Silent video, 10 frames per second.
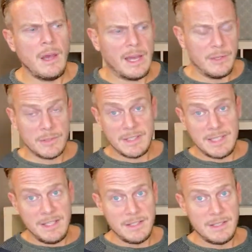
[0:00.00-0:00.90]
I used to
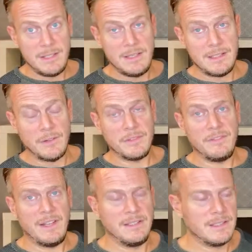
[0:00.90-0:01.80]
teach
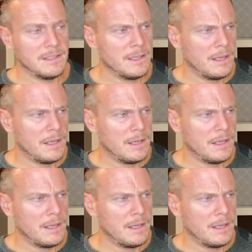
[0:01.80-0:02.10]
self-defense,